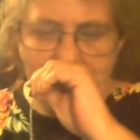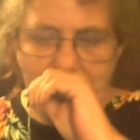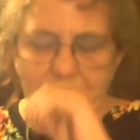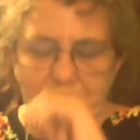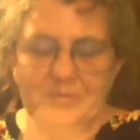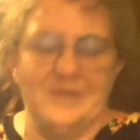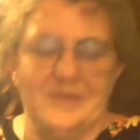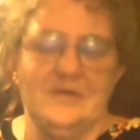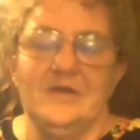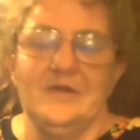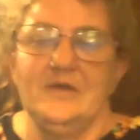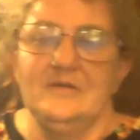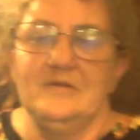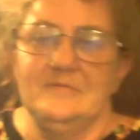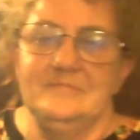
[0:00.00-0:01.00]
excuse me,
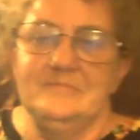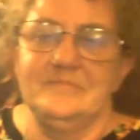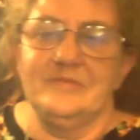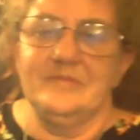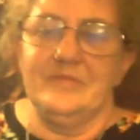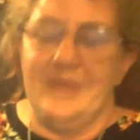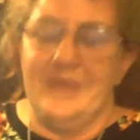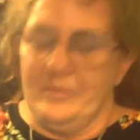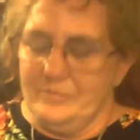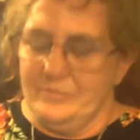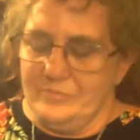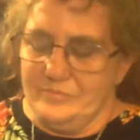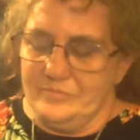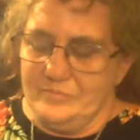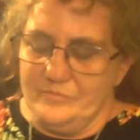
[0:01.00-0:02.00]
that
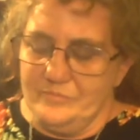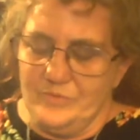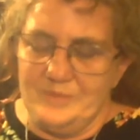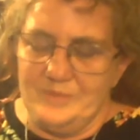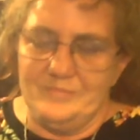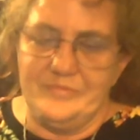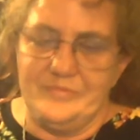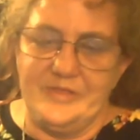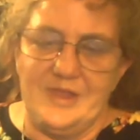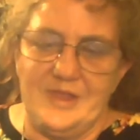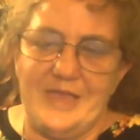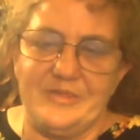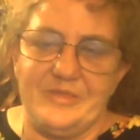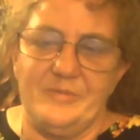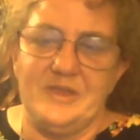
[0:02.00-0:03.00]
when the
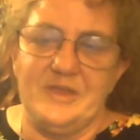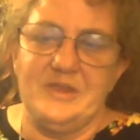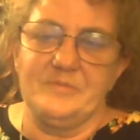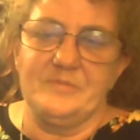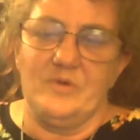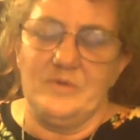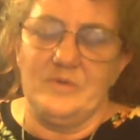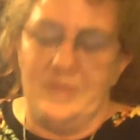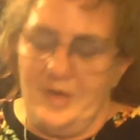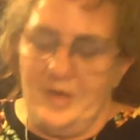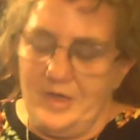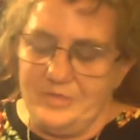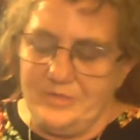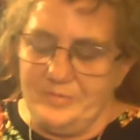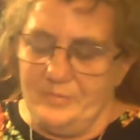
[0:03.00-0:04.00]
last time I ended up going to the
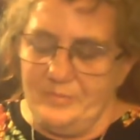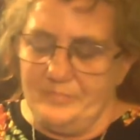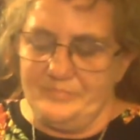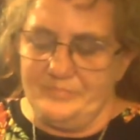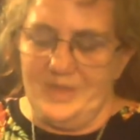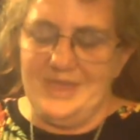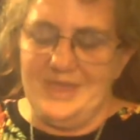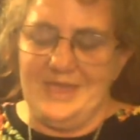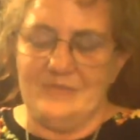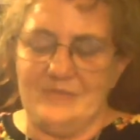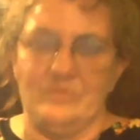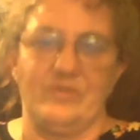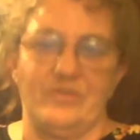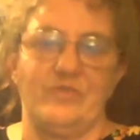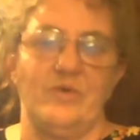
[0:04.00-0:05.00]
hospital, my
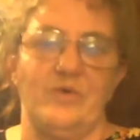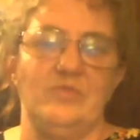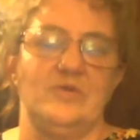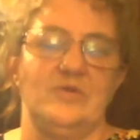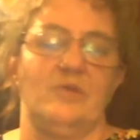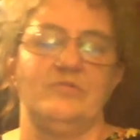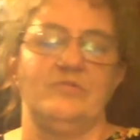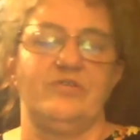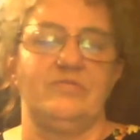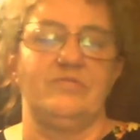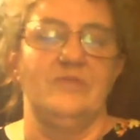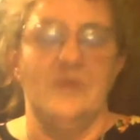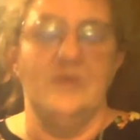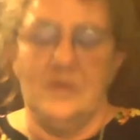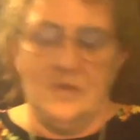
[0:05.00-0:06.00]
hand was swollen
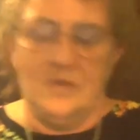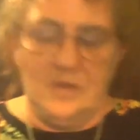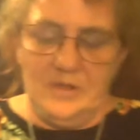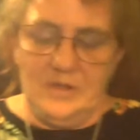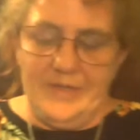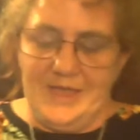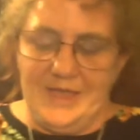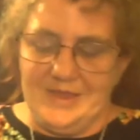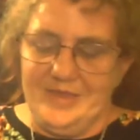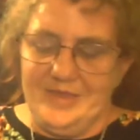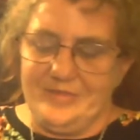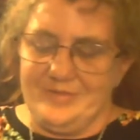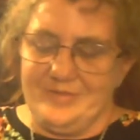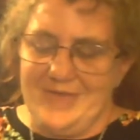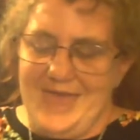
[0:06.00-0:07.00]
almost at
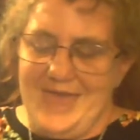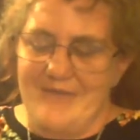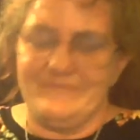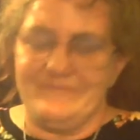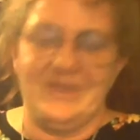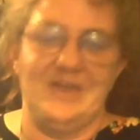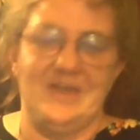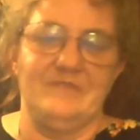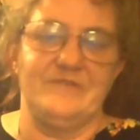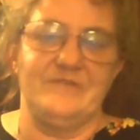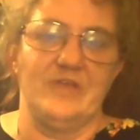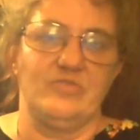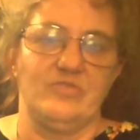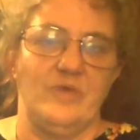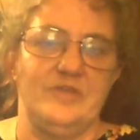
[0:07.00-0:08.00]
least half again,
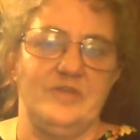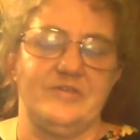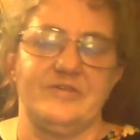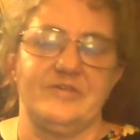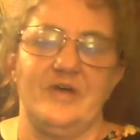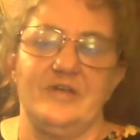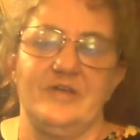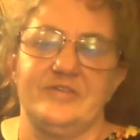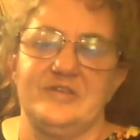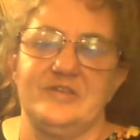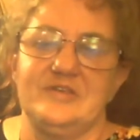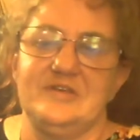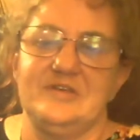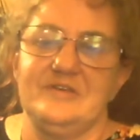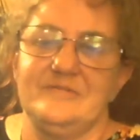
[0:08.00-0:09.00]
if not twice the size
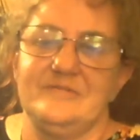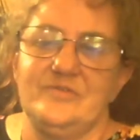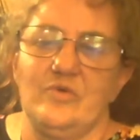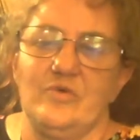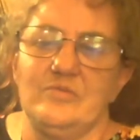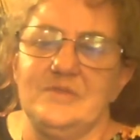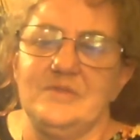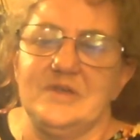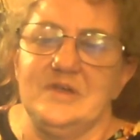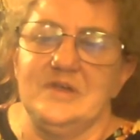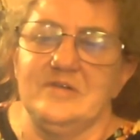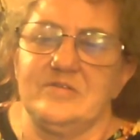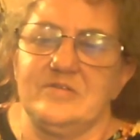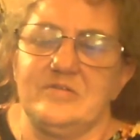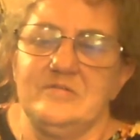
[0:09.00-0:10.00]
that it normally
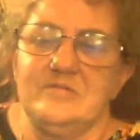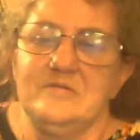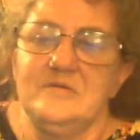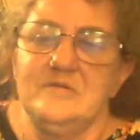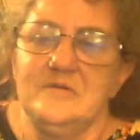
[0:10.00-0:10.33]
is.